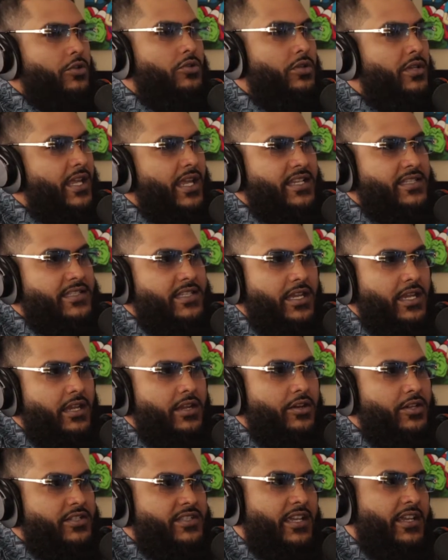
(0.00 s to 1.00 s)
you can't sit
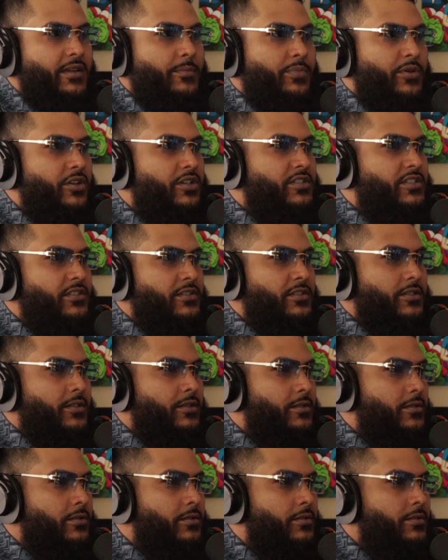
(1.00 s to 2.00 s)
here and take it personally.
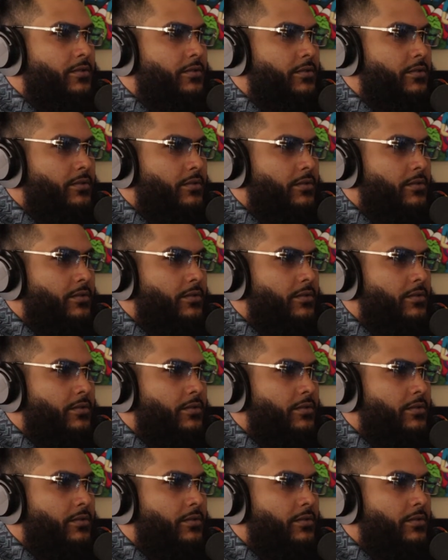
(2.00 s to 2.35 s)
Yeah.